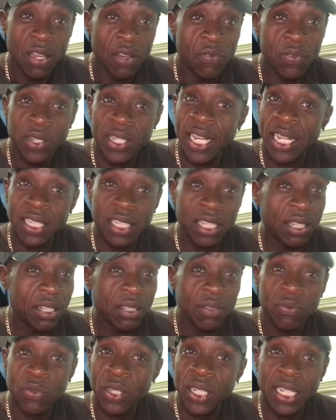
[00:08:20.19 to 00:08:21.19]
Forget the
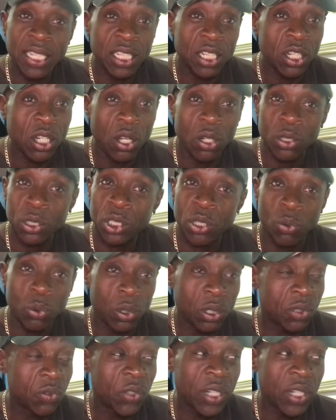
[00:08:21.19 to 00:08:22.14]
culture wars.